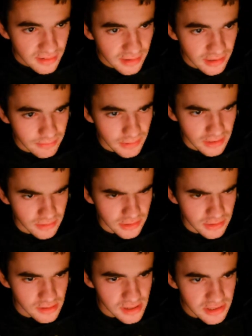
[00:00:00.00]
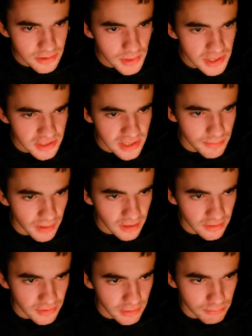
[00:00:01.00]
Oh my god, you can literally see part
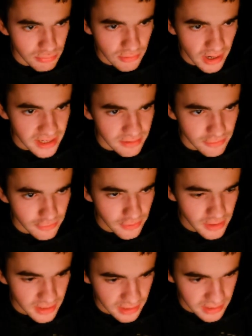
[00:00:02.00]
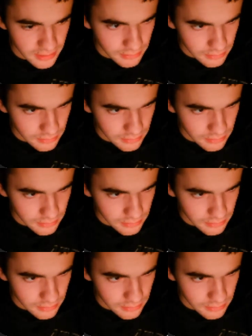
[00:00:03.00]
of her brain. Fucking hell.